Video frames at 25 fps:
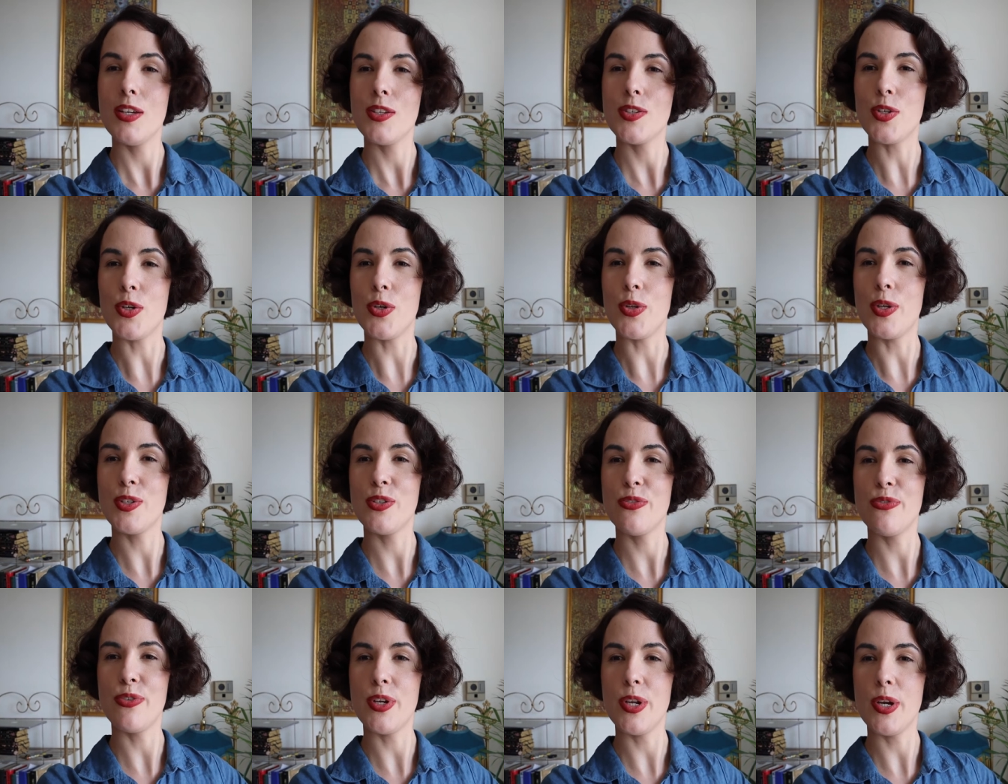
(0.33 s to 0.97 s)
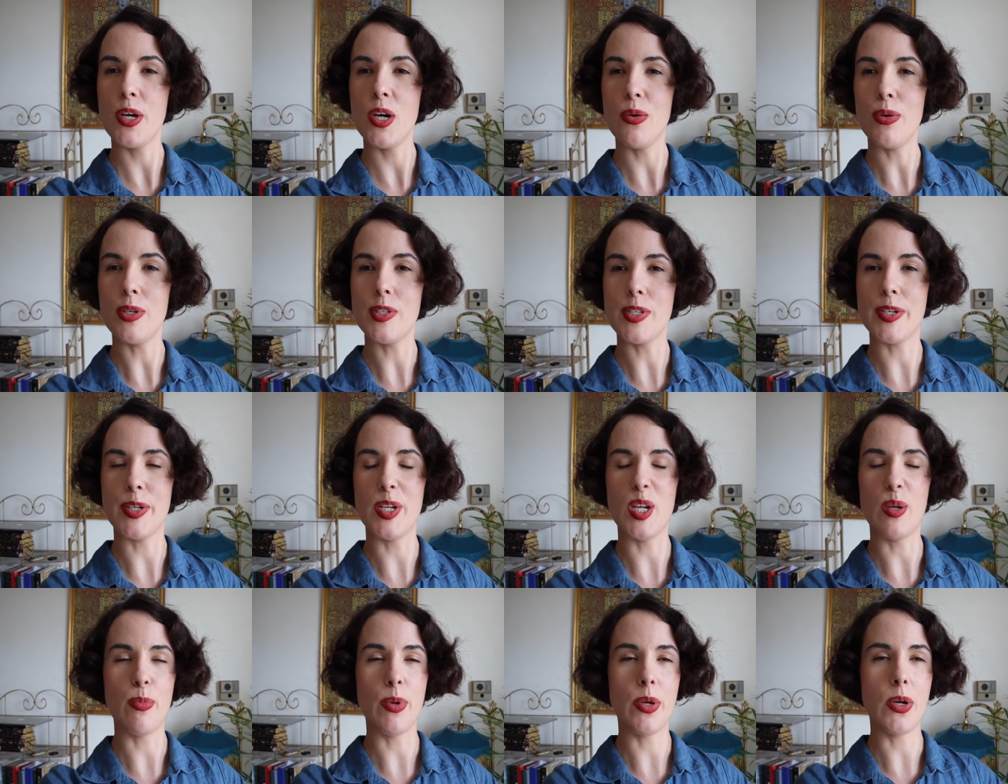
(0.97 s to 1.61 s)
So this video is
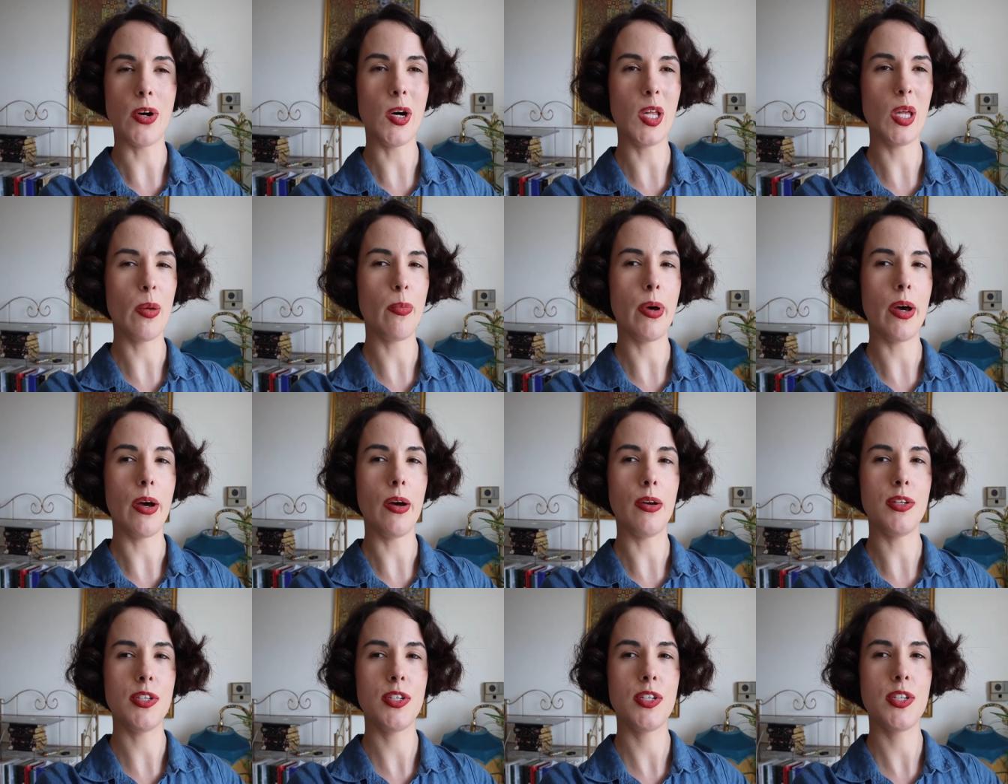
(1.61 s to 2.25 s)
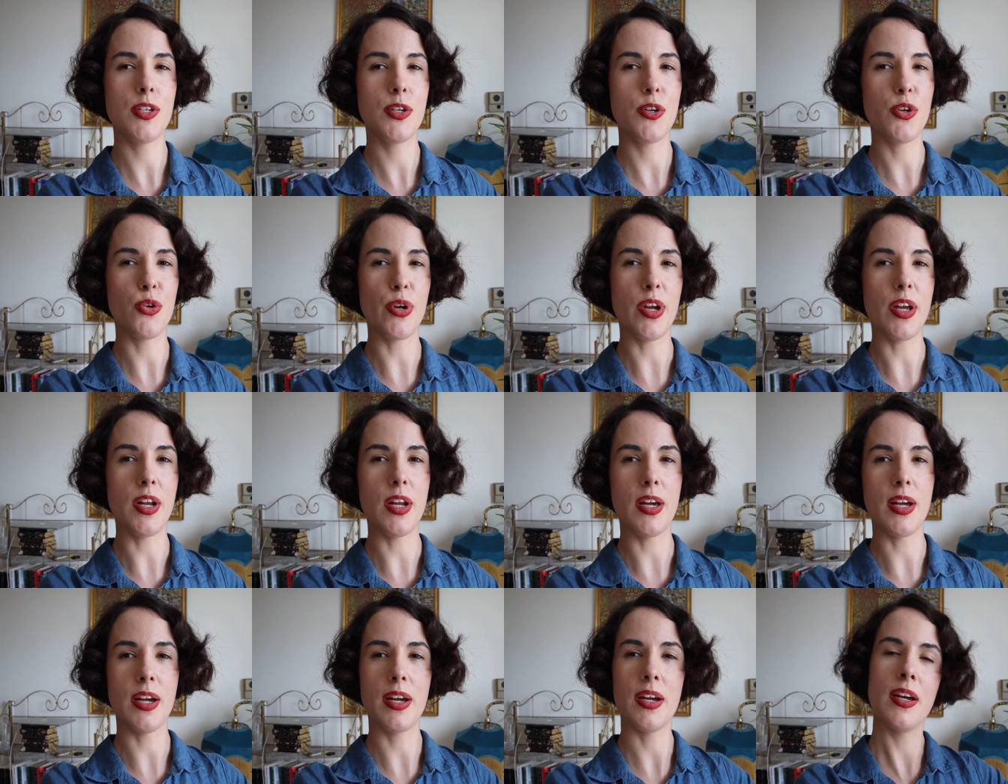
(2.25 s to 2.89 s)
going to be all about
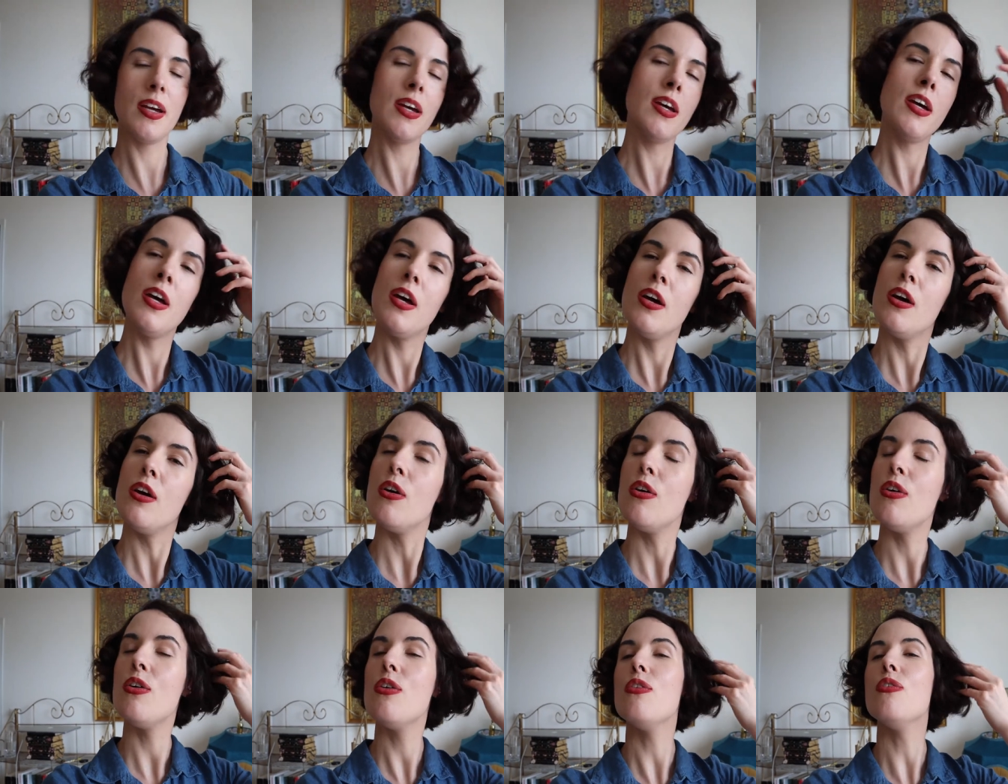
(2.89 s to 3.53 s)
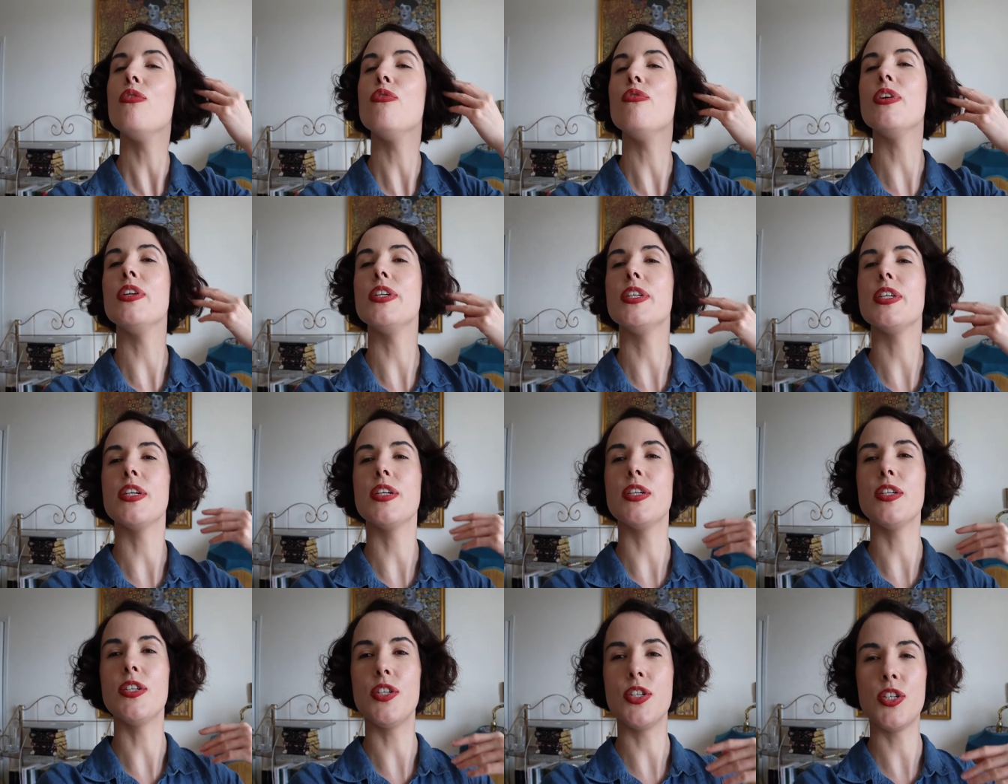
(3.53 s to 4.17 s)
creating
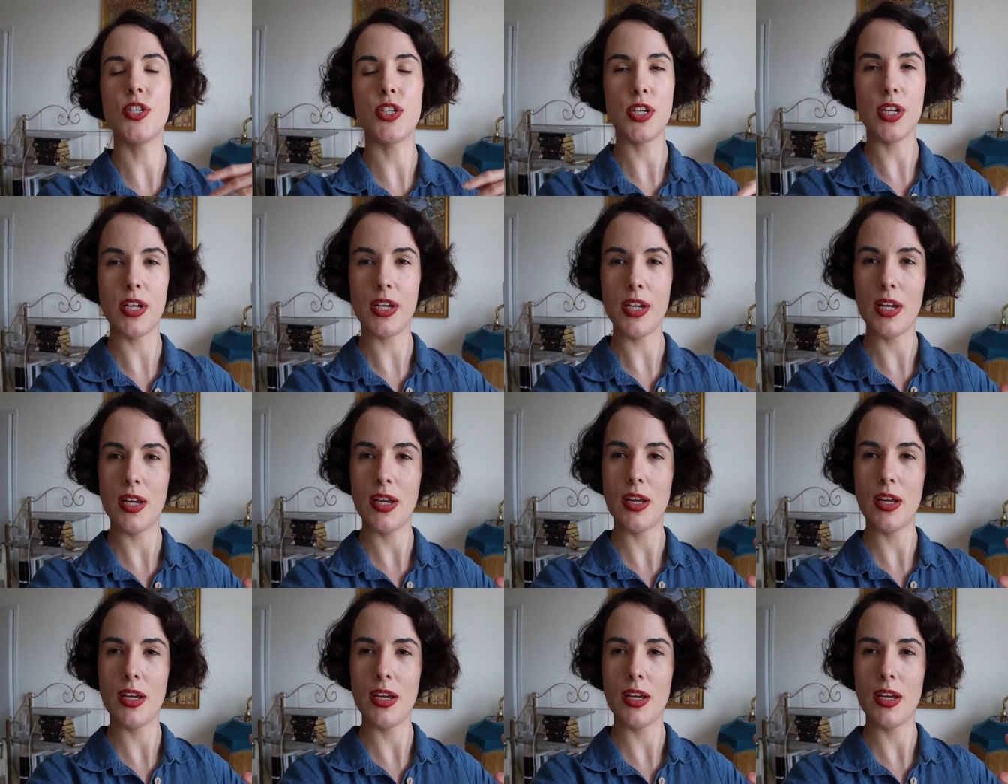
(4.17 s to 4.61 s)
vintage,